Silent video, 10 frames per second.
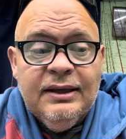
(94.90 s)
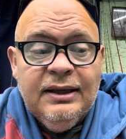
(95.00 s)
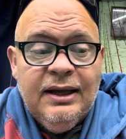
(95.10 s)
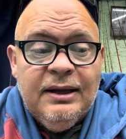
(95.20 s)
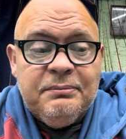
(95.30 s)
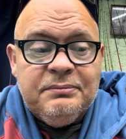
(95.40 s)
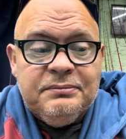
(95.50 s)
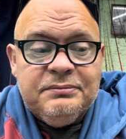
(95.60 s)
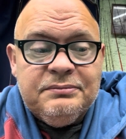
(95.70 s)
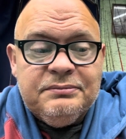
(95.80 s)
I'm
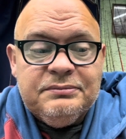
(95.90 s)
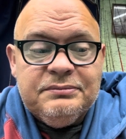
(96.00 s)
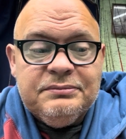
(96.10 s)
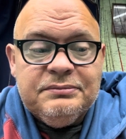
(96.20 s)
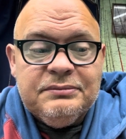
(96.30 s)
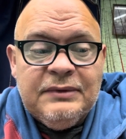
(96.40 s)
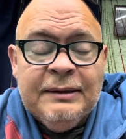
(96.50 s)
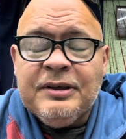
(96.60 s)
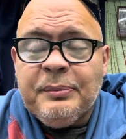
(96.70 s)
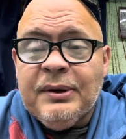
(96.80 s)

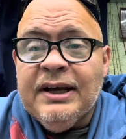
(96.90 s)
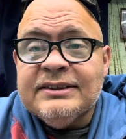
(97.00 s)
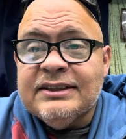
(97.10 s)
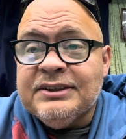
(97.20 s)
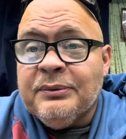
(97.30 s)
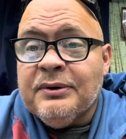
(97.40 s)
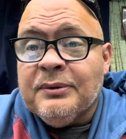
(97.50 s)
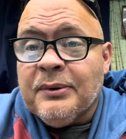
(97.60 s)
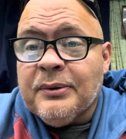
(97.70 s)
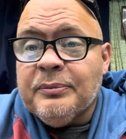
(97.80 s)
surprised they still want to
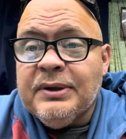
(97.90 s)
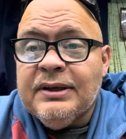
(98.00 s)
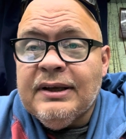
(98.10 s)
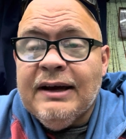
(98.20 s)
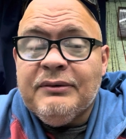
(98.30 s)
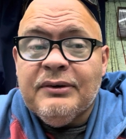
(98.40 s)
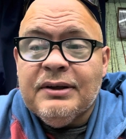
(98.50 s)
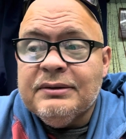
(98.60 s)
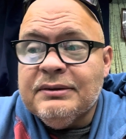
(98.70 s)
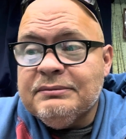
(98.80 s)
work with me after the...